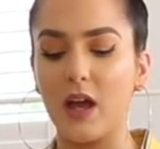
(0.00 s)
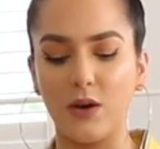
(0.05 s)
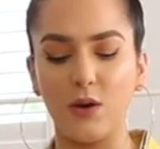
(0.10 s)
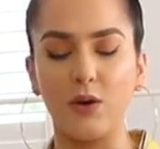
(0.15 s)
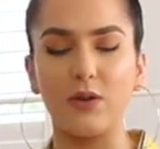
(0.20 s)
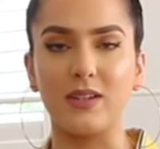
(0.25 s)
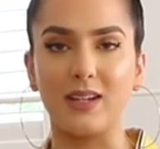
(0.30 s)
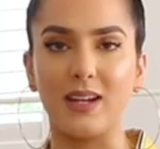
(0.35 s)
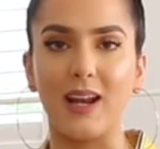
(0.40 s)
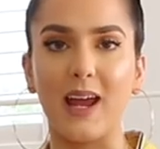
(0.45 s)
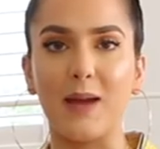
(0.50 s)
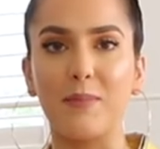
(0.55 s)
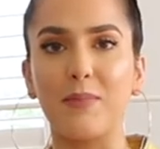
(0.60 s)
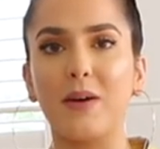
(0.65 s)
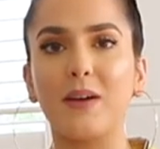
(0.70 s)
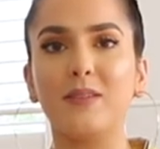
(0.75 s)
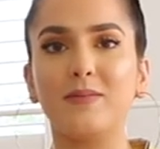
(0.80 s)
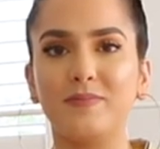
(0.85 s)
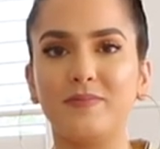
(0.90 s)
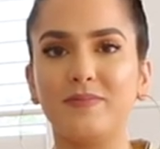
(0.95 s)
Not today,
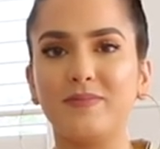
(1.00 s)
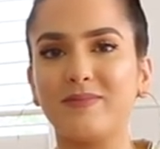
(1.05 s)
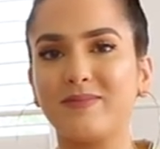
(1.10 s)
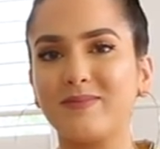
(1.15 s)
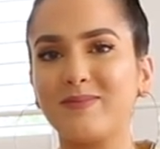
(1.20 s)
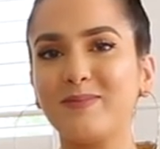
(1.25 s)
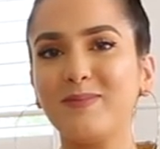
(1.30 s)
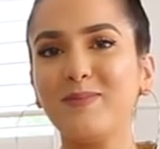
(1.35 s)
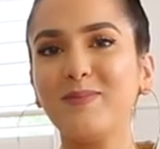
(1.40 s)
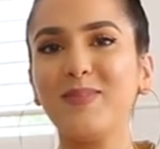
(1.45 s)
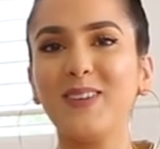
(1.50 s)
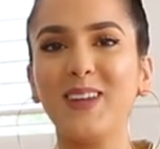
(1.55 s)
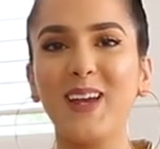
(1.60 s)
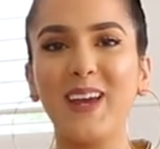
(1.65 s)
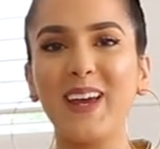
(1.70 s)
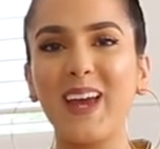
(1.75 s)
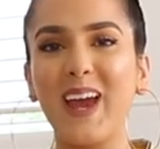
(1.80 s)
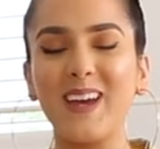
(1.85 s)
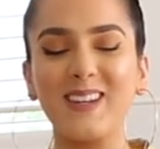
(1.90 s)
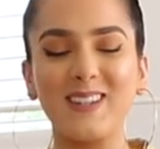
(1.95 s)
but
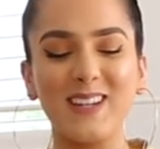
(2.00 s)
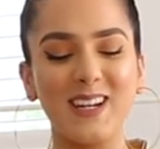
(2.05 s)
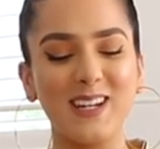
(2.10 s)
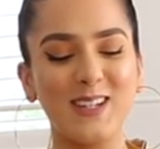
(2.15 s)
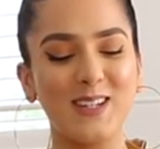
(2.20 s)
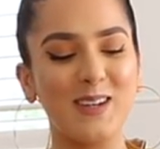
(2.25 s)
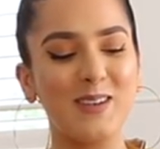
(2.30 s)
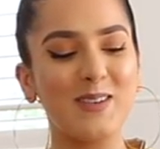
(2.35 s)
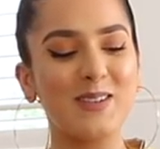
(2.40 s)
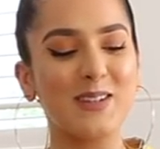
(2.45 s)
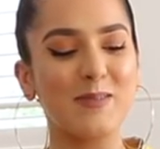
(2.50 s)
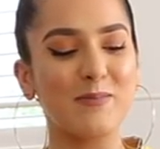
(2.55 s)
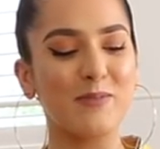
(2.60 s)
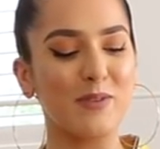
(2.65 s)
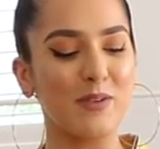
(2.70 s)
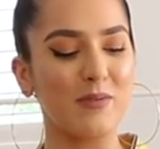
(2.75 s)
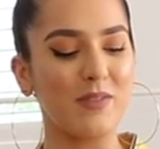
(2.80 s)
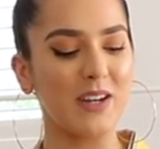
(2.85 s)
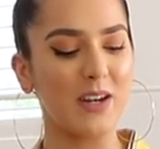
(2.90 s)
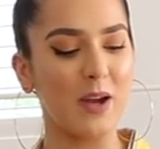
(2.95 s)
in case I need to use them
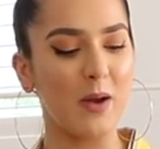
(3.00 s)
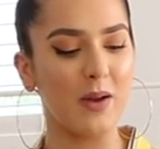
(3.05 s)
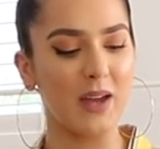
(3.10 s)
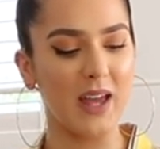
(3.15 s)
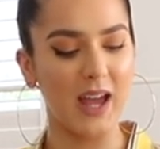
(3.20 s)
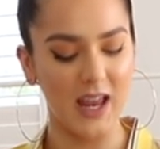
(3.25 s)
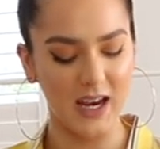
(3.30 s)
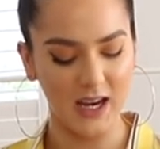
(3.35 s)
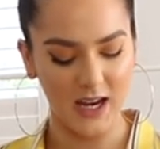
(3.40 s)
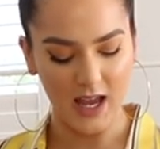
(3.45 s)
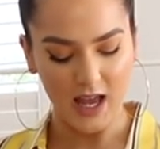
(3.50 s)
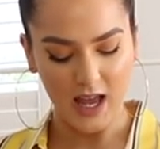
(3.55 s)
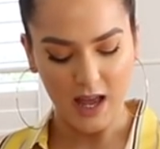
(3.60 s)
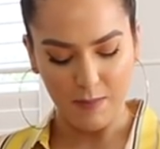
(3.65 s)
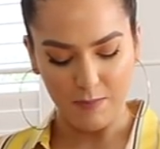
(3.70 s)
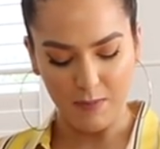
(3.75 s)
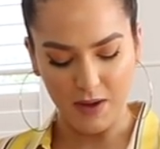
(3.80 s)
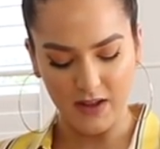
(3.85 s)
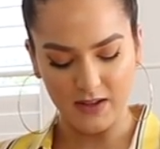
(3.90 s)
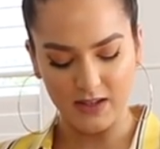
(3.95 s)
for a video again.
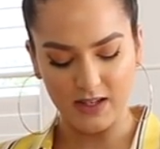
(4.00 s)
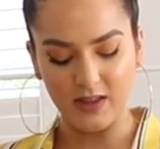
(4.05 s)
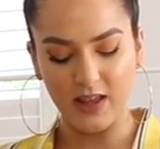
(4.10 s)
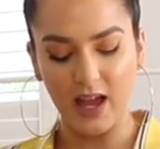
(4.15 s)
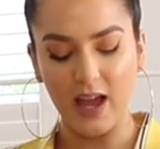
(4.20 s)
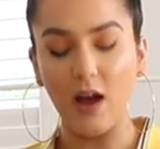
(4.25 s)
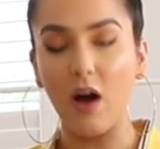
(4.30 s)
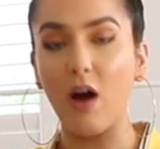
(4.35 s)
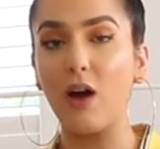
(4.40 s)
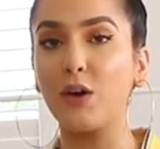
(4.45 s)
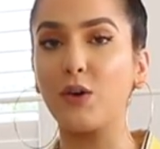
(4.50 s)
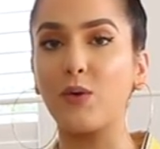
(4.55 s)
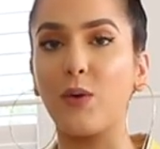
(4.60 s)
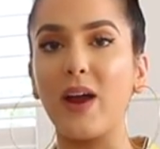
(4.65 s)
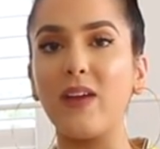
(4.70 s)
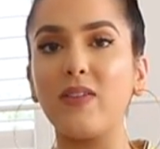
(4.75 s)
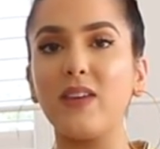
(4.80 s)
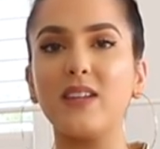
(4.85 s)
But they are great.